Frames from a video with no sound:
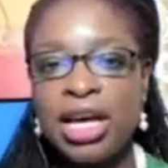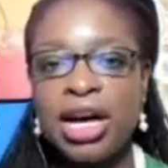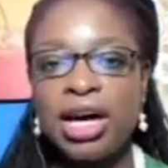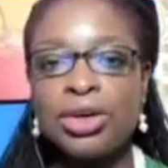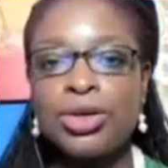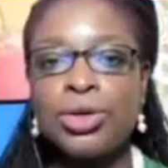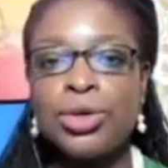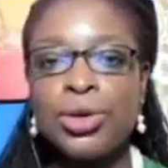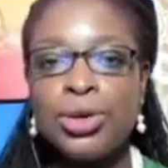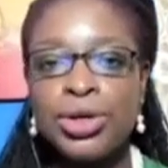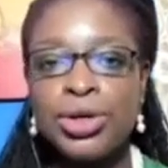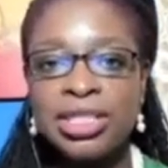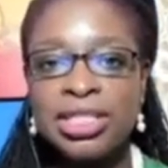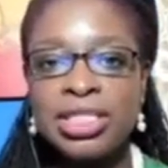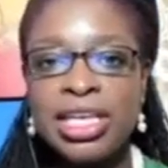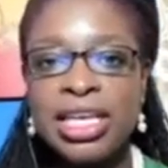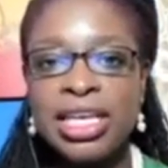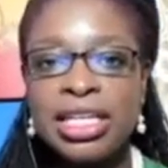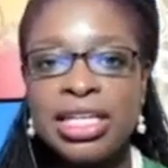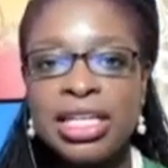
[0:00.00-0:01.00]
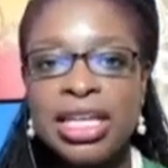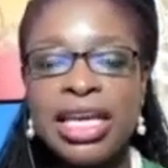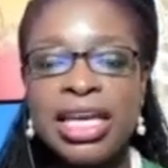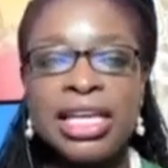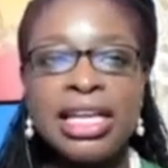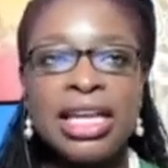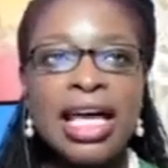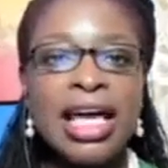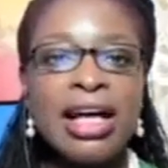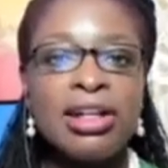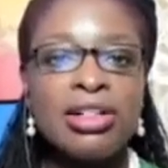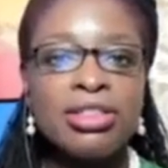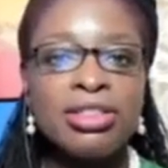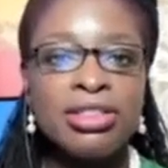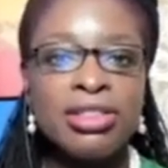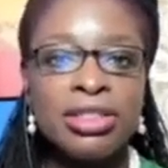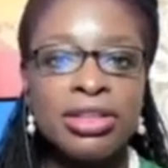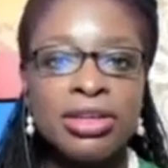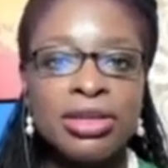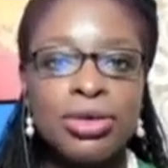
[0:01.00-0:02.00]
a course in
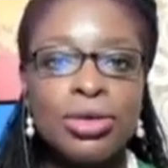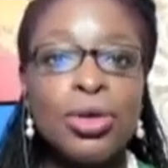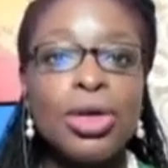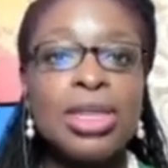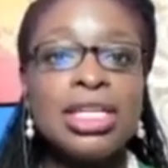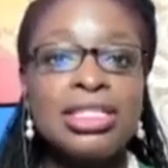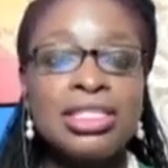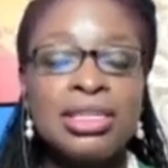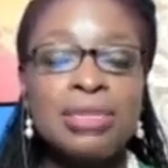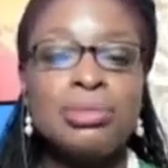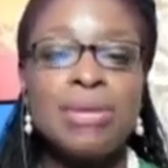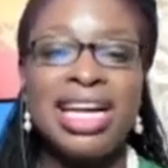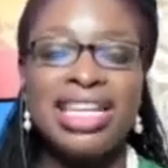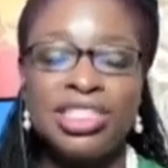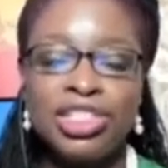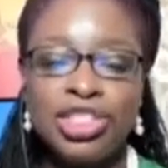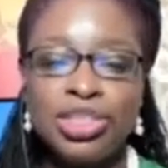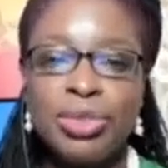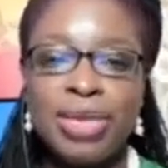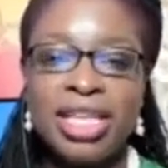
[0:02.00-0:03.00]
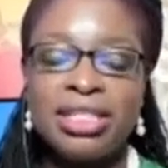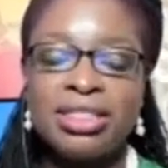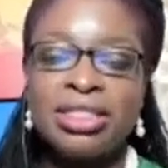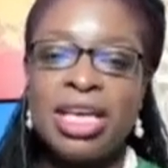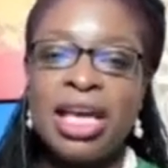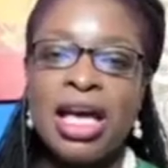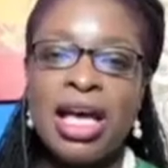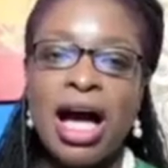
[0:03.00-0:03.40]
health quality management